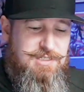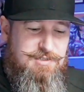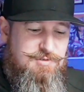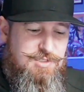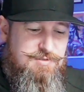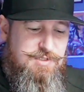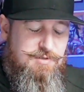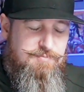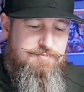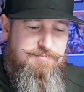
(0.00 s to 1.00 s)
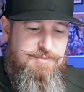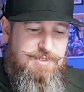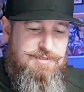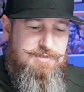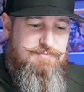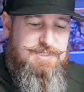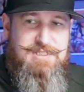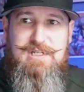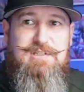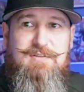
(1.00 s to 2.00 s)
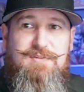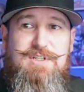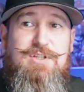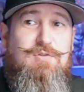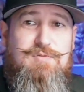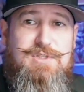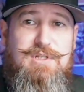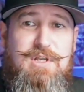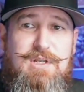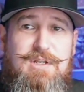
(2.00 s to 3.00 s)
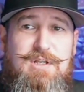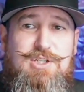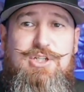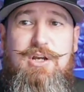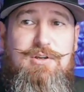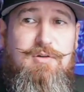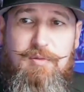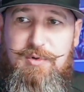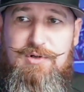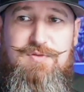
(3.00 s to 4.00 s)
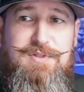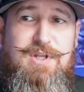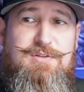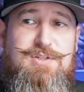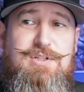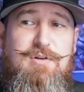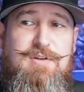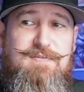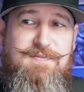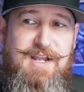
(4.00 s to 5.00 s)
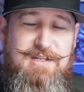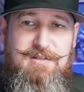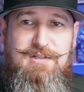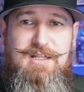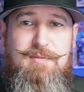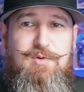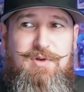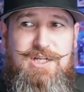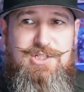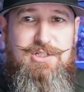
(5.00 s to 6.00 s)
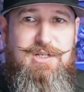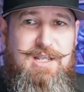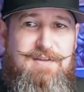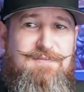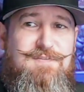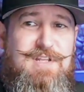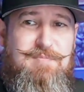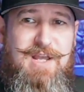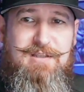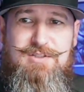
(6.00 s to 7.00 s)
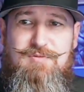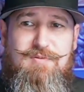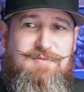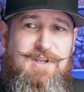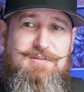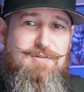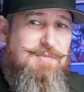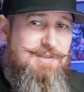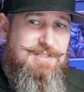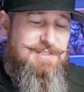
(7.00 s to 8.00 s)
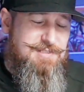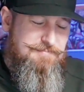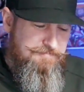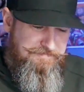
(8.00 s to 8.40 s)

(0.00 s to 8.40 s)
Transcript: that you just, instinctively use. Share your approach with others, inviting collaboration and feedback to refine your methods.